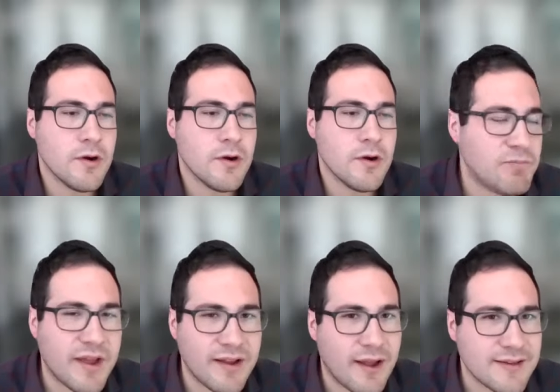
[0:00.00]
beyond
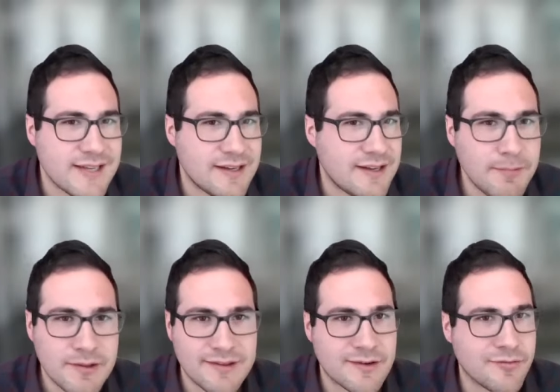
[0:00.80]
that I, would
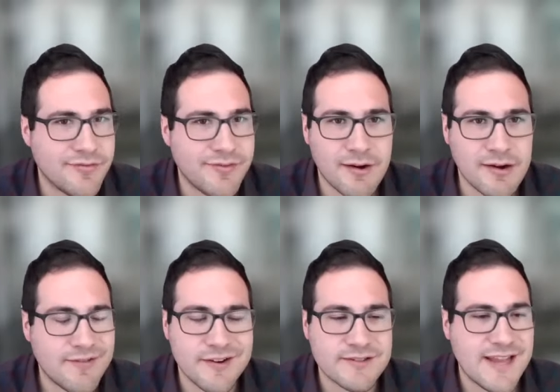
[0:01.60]
say typically they're
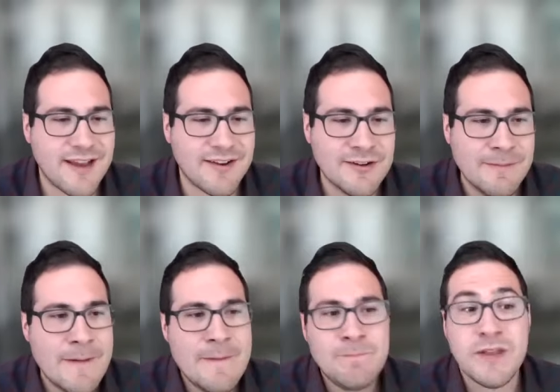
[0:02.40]
very very
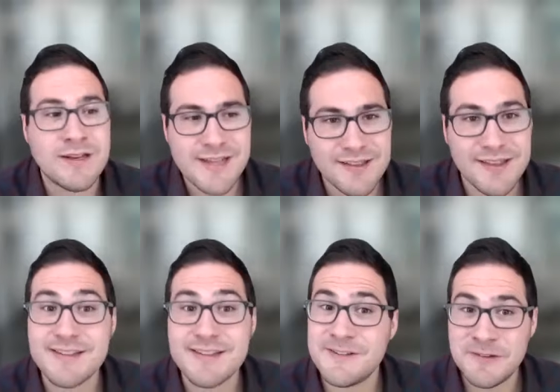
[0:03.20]
standard and the second
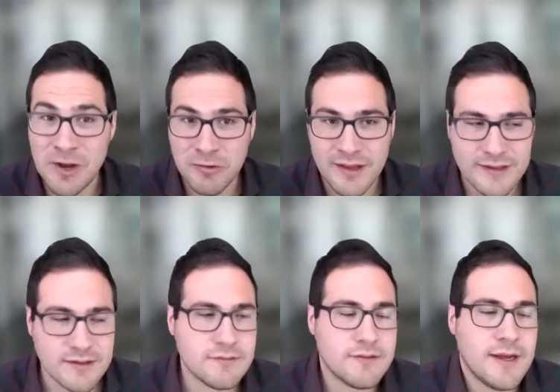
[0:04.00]
thing is if you don't
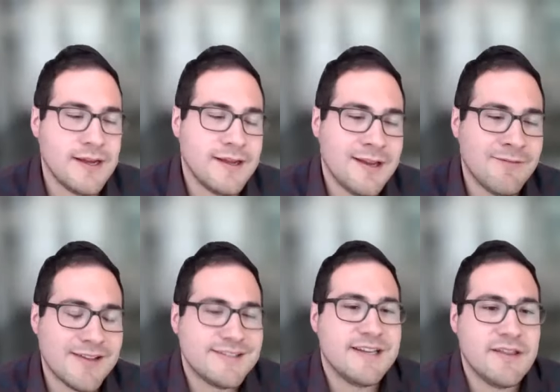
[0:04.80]
like uh,
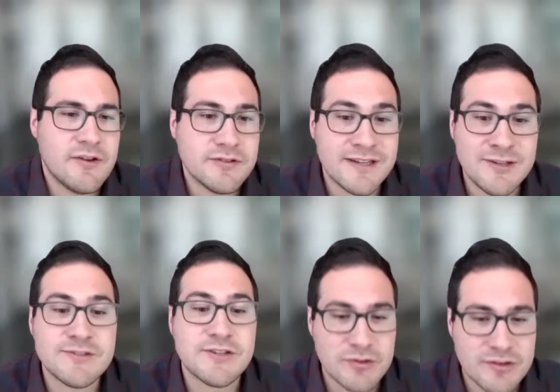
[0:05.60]
investing in those and
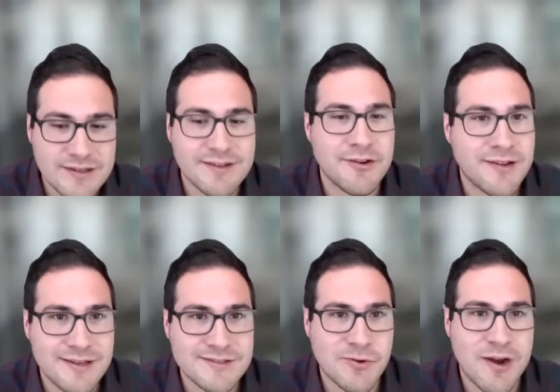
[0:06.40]
you certainly can go to
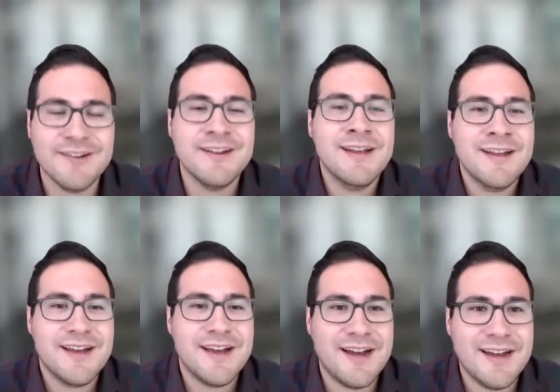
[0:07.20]
KingsCrowd
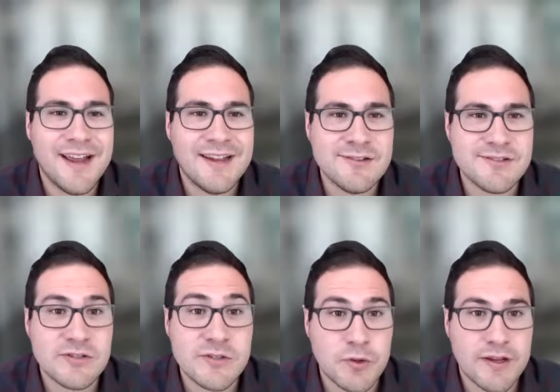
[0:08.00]
uh, and use
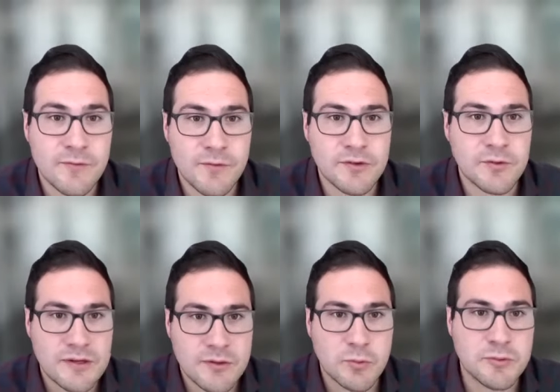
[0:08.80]
our sorting and
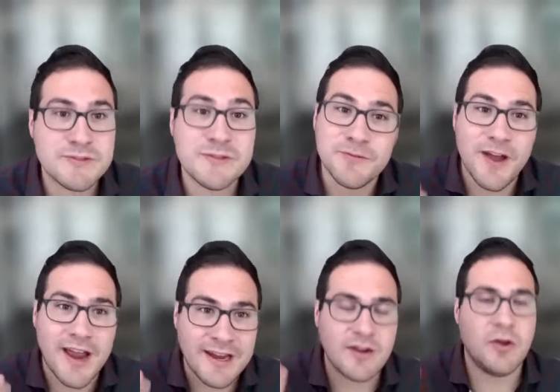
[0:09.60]
filtering tools to
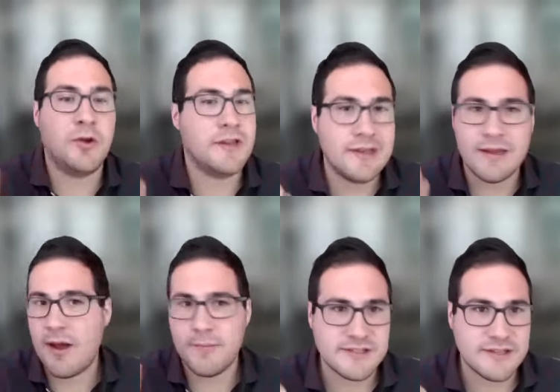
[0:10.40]
find only
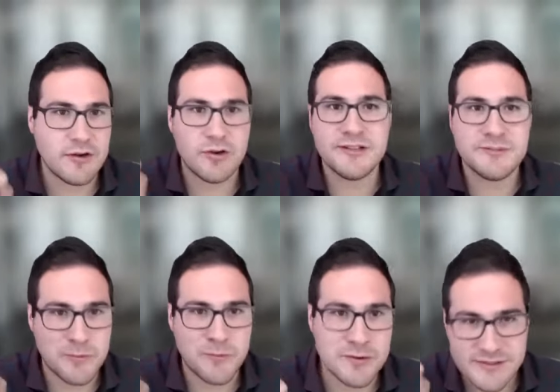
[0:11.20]
common securities,
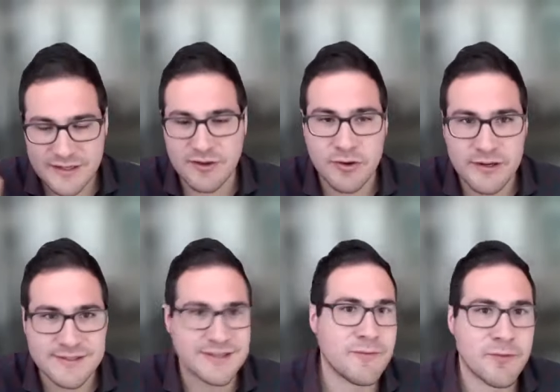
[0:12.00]
preferred
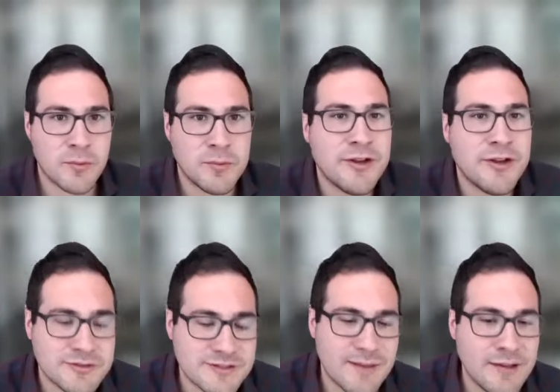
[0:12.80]
securities, and convertible
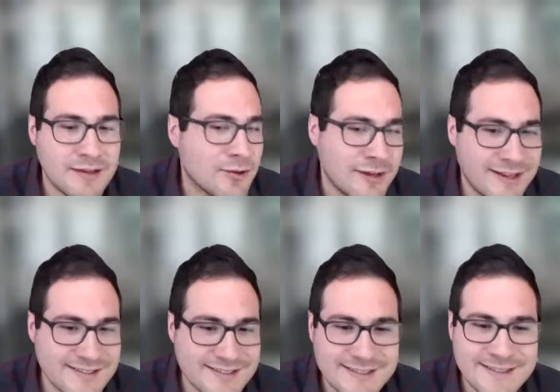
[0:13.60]
notes that meet your
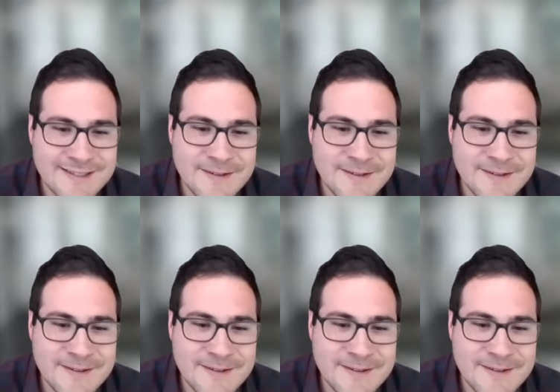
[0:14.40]
needs.